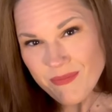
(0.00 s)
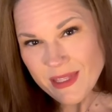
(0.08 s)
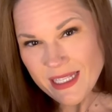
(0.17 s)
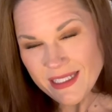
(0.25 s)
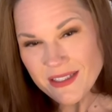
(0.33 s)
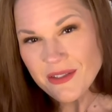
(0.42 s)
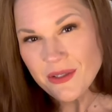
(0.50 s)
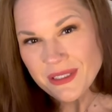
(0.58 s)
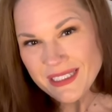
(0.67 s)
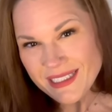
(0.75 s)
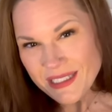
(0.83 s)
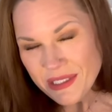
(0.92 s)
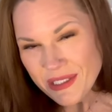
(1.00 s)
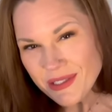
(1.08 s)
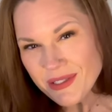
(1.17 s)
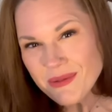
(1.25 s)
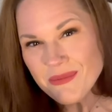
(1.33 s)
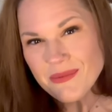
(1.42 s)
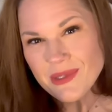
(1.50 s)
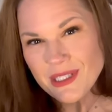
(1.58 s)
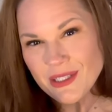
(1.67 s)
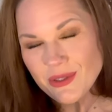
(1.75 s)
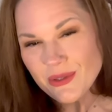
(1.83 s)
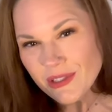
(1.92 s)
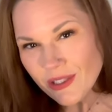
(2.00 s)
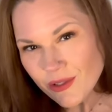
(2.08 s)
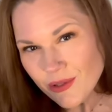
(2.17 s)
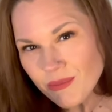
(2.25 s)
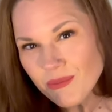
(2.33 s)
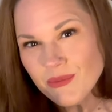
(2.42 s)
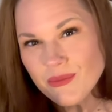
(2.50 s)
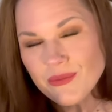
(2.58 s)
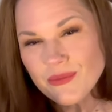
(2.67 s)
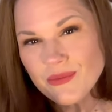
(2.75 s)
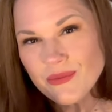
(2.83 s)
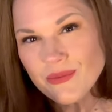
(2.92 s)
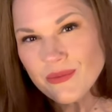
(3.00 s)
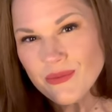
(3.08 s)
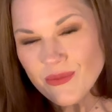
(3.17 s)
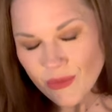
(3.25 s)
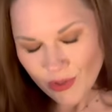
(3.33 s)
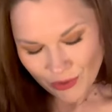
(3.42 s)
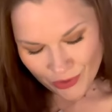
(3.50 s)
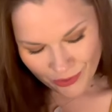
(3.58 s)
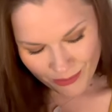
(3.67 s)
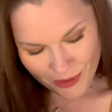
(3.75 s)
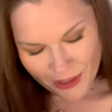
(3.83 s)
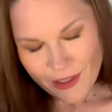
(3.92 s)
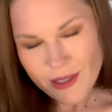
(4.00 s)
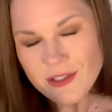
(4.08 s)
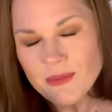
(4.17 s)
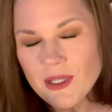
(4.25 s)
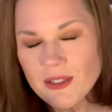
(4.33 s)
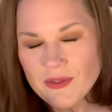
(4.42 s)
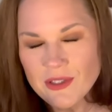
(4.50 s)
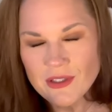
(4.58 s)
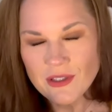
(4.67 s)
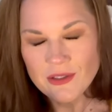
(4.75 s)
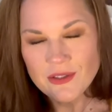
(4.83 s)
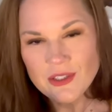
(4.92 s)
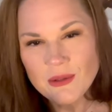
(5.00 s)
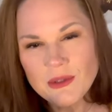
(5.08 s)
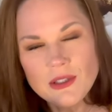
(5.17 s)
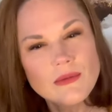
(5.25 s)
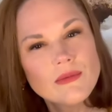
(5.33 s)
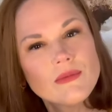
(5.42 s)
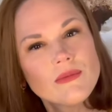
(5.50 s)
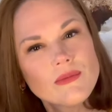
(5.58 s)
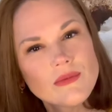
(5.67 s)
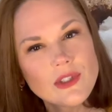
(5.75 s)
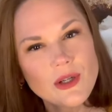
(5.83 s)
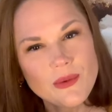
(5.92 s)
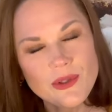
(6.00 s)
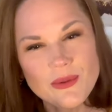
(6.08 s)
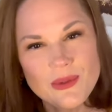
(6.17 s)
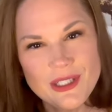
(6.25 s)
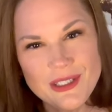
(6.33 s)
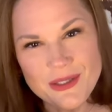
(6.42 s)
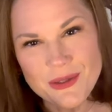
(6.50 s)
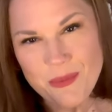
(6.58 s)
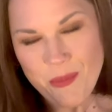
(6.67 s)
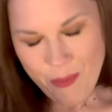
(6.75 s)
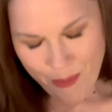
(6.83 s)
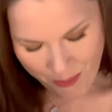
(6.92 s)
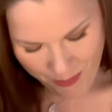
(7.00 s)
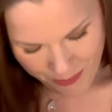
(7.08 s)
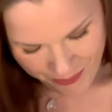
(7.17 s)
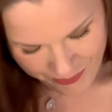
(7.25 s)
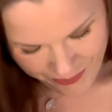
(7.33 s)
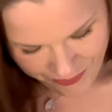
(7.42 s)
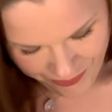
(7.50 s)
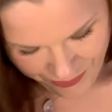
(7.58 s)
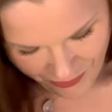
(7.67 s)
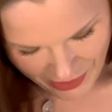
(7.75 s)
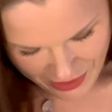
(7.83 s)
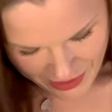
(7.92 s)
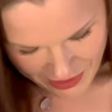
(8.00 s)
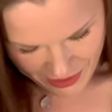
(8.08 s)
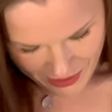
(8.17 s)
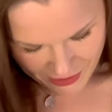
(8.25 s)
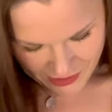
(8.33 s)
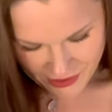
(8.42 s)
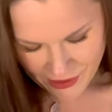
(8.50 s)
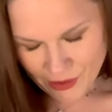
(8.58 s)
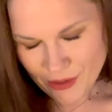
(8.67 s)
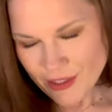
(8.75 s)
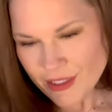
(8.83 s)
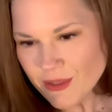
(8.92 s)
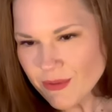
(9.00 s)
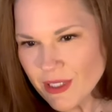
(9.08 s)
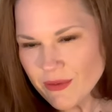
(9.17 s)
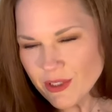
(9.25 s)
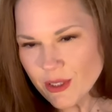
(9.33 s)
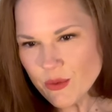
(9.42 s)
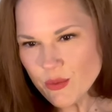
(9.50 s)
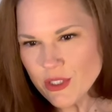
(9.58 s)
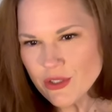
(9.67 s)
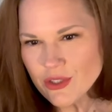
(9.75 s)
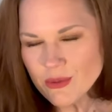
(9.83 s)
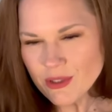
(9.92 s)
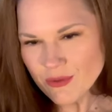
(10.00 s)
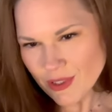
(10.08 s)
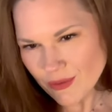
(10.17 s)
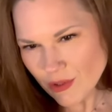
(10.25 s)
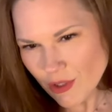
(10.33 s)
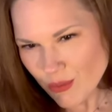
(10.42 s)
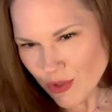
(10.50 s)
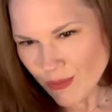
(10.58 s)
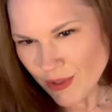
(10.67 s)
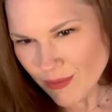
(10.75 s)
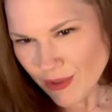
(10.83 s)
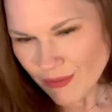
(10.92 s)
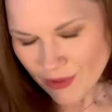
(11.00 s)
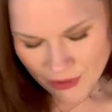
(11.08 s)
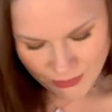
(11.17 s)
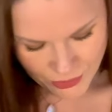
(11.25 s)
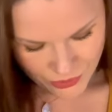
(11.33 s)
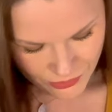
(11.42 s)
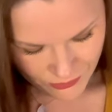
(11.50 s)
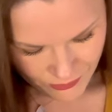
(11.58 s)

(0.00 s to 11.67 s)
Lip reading: And it's starting to ease. And that took time. You're showing me I'd like to manifest a little something. I wonder what it is. Let's take a look at that Five of Cups, please. Show me that Five of Cups. Show me that Five of Cups.